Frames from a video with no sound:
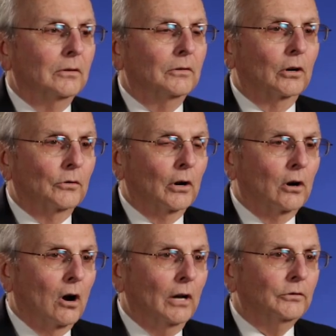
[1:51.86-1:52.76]
The, the
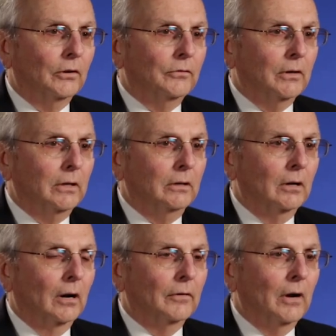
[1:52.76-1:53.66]
cause of the,
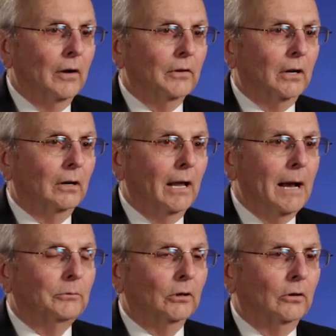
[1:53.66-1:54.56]
uh, of the
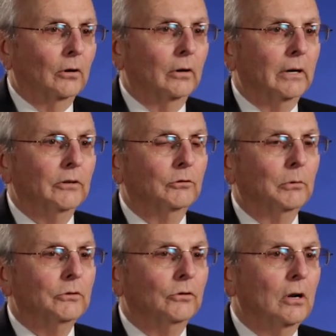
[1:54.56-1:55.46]
collapse occurred as a
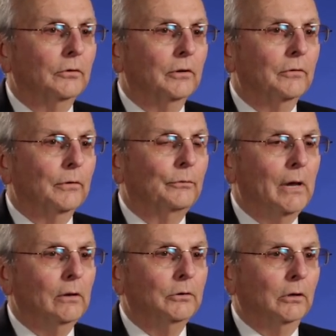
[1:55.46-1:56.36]
result of the
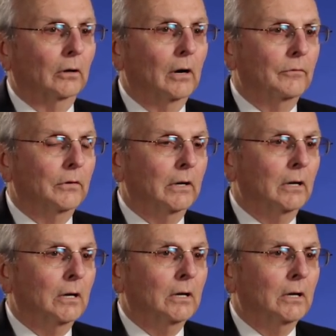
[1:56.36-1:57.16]
failure of, the,